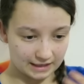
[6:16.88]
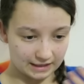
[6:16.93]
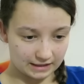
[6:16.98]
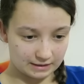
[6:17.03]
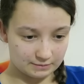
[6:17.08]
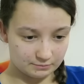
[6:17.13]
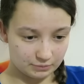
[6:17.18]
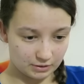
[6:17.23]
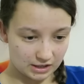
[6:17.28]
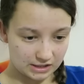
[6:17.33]
at it
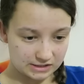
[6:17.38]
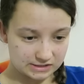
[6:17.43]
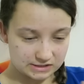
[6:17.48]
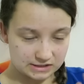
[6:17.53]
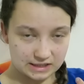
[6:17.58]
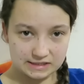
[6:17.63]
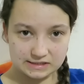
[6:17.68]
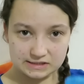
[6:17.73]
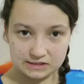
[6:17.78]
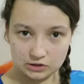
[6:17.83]
in
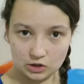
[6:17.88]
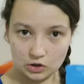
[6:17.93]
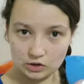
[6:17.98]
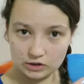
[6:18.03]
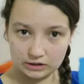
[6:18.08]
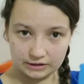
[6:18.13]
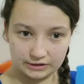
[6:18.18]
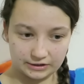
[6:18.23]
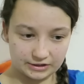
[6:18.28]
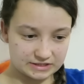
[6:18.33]
person, it's a lot
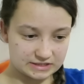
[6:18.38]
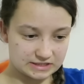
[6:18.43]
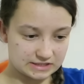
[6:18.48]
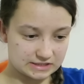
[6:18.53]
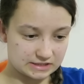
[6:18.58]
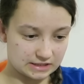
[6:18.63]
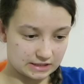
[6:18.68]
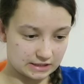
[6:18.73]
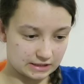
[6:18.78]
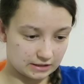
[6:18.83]
clearer to
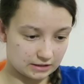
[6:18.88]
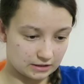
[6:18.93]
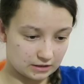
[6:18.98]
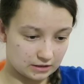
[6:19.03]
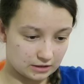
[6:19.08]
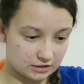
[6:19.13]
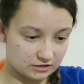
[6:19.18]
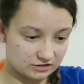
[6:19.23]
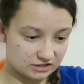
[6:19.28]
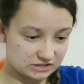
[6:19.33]
see
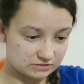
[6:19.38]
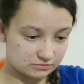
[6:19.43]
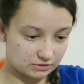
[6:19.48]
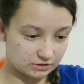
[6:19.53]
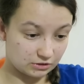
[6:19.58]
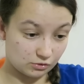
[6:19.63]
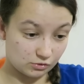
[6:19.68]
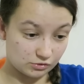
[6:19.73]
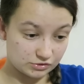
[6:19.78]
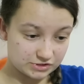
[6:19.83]
this
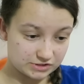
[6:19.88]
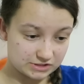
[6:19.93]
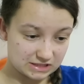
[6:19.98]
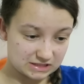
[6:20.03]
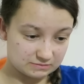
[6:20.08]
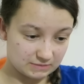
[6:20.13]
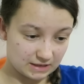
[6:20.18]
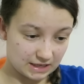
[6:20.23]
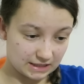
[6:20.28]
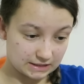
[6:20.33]
one. It also
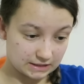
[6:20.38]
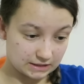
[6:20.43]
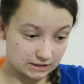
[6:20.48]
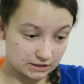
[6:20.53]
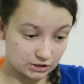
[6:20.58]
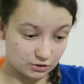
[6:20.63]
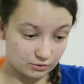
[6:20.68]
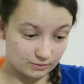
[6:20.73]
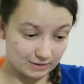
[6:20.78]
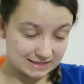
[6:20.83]
says made in the
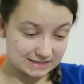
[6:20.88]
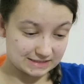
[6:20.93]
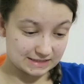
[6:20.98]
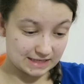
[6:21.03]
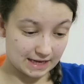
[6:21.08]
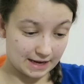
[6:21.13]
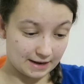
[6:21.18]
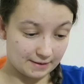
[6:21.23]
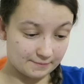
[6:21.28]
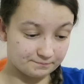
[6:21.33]

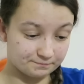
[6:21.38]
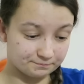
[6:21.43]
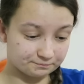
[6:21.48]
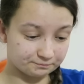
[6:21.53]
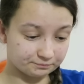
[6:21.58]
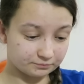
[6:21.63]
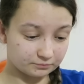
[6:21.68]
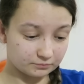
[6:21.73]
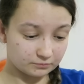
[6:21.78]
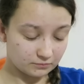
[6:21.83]
USA.
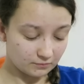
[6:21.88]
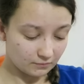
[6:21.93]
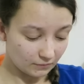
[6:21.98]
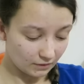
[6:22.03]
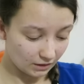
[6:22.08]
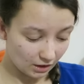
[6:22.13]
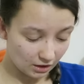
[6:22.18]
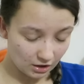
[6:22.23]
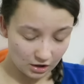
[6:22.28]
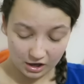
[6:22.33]

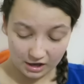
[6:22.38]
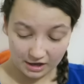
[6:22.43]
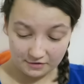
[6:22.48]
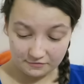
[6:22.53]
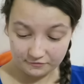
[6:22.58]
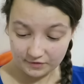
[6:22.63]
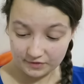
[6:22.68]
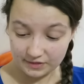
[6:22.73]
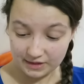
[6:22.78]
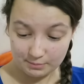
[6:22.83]

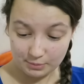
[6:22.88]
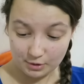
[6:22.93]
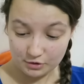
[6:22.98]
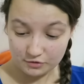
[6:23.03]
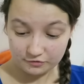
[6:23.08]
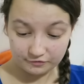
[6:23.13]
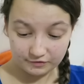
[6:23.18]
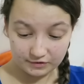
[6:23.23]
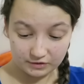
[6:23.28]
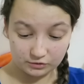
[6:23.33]
They
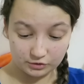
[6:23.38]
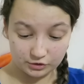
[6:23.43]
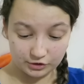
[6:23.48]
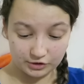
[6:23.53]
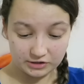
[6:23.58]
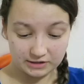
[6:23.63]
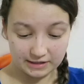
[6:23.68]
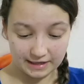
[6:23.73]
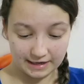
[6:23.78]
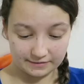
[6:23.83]
both feel
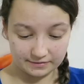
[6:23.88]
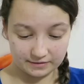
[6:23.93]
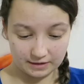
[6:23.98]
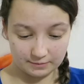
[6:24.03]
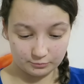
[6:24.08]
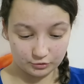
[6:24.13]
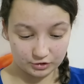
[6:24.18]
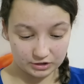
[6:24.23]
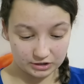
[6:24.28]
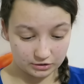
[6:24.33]
good, like
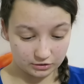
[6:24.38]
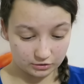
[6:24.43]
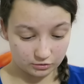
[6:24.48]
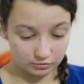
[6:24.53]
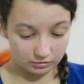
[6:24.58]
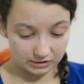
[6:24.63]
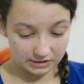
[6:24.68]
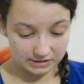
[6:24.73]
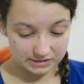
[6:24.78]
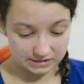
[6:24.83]
they're pretty good
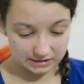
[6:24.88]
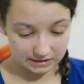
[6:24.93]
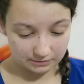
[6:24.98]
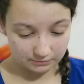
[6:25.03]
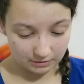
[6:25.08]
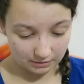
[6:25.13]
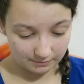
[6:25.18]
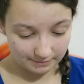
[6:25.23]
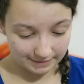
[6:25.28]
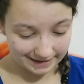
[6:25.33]
quality,
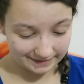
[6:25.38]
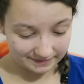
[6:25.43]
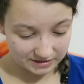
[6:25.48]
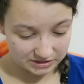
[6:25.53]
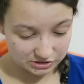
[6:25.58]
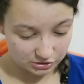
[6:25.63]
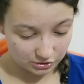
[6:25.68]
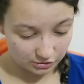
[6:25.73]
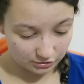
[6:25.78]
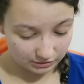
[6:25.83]
well made.
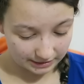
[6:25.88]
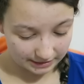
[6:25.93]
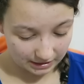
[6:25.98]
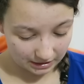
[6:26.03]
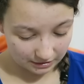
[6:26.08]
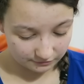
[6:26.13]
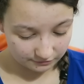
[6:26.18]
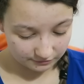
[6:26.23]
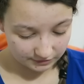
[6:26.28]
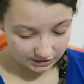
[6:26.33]
There's no like
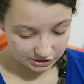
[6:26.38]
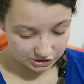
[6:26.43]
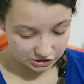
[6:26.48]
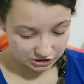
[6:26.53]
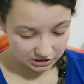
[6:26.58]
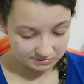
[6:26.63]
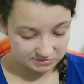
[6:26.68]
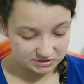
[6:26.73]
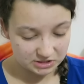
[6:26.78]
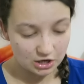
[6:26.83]
unfinished
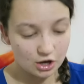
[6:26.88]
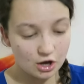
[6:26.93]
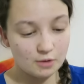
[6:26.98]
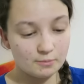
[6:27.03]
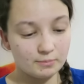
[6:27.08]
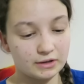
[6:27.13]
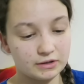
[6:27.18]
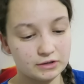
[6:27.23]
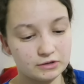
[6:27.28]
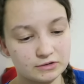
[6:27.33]
seams,
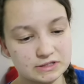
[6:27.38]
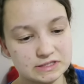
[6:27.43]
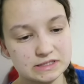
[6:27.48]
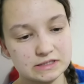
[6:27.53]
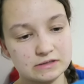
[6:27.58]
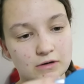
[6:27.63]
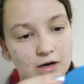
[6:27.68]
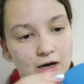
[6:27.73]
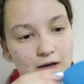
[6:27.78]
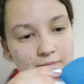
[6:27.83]
but you can
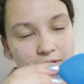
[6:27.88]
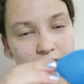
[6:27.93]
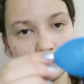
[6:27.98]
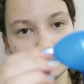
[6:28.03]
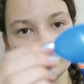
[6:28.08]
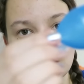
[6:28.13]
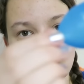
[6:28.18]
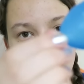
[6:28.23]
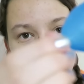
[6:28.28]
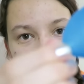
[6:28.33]
see what I mean
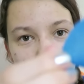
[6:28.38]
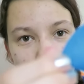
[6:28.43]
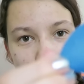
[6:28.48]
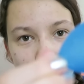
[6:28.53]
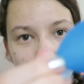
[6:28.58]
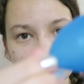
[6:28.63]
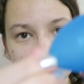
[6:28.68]
about like